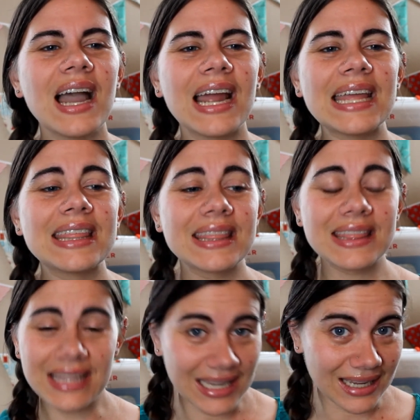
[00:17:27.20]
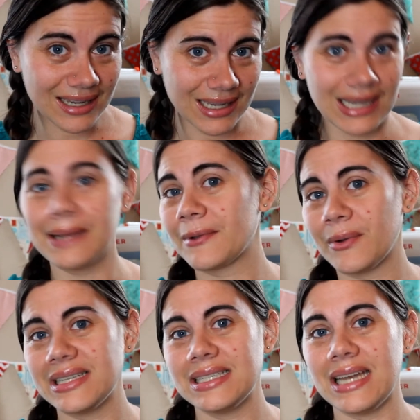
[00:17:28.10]
I think I'm
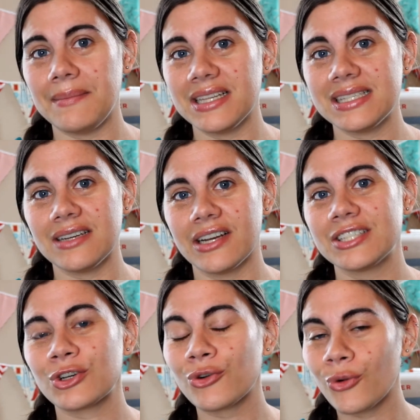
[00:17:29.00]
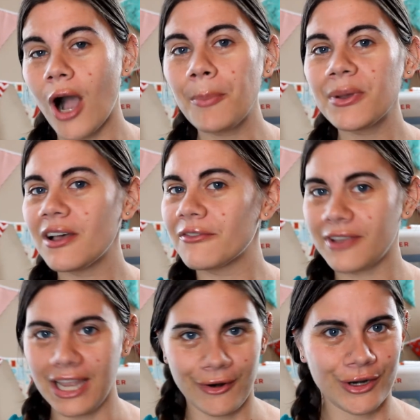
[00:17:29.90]
going to name the series Crop
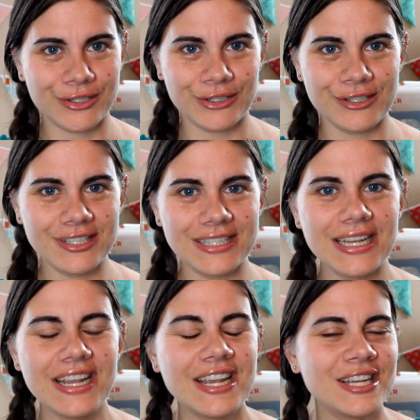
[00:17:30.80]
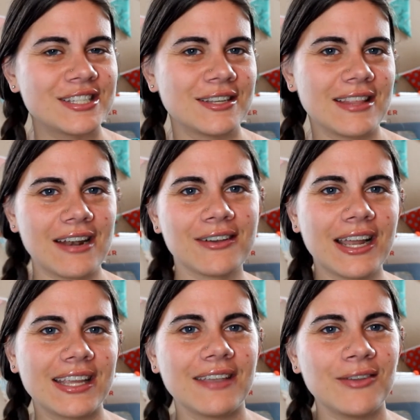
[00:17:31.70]
of Characters, so that'll
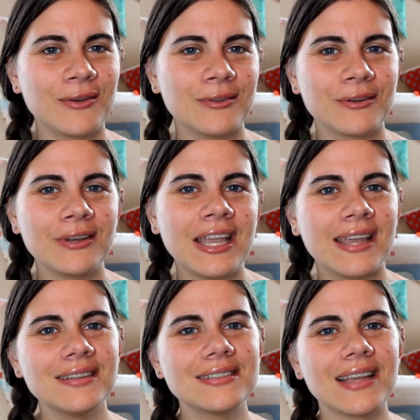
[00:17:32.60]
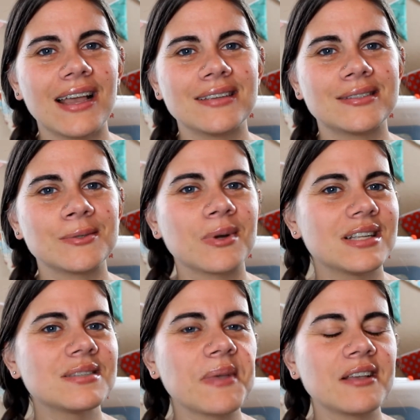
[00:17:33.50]
kind of give you a little hint as to
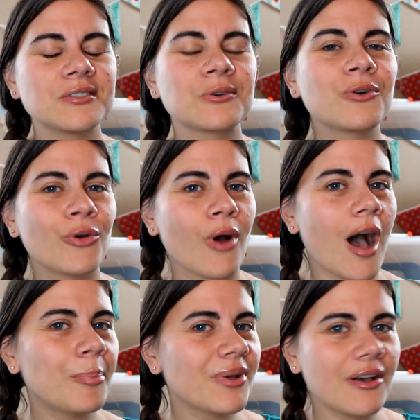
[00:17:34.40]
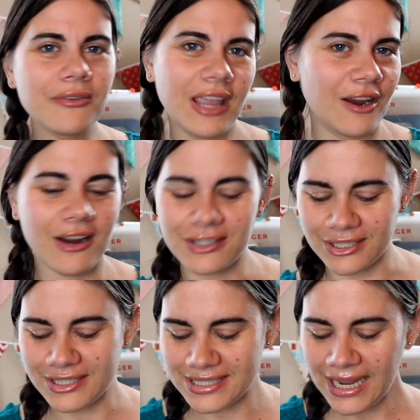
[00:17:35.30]
what it's about. So Crop of
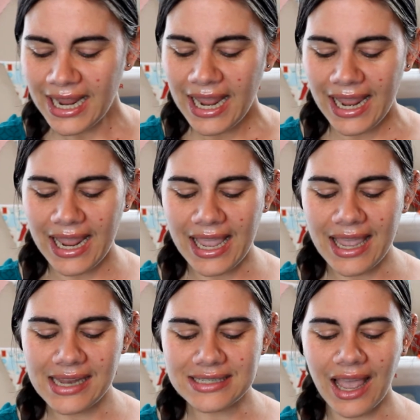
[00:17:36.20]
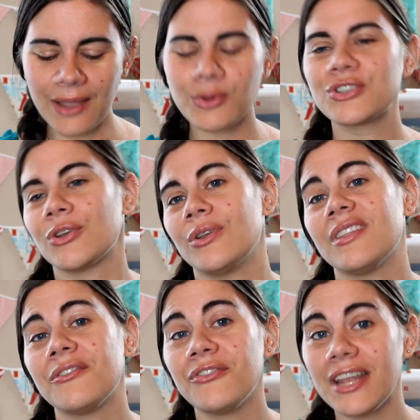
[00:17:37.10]
Characters, and I will show
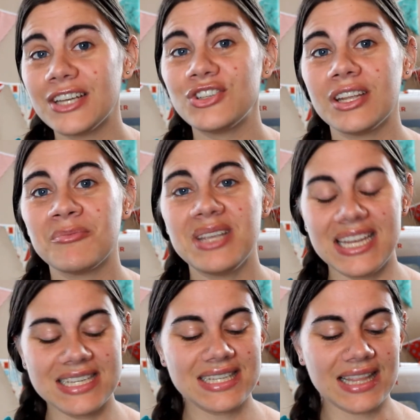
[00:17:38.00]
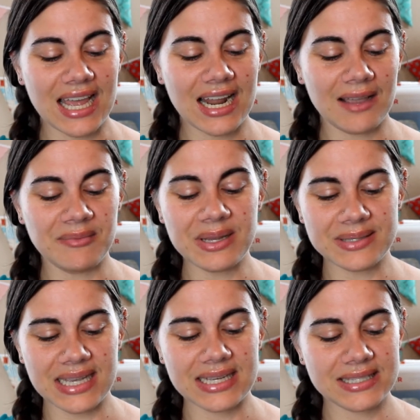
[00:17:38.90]
you the finishing piece that I'm
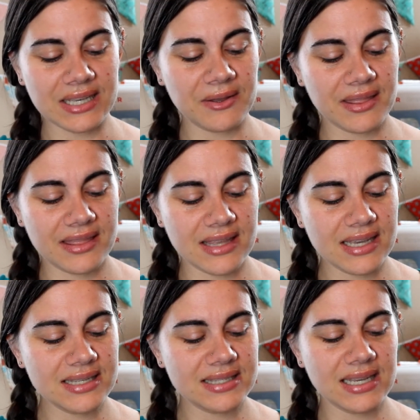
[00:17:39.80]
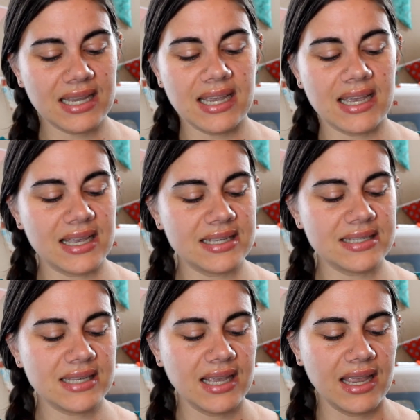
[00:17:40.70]
using. So this
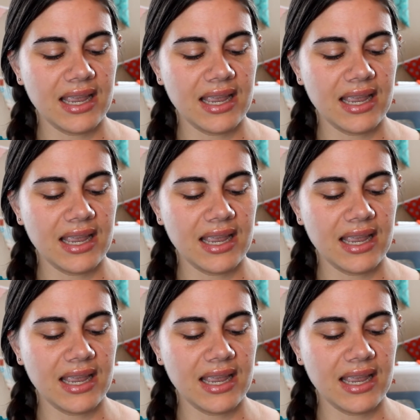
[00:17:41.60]
is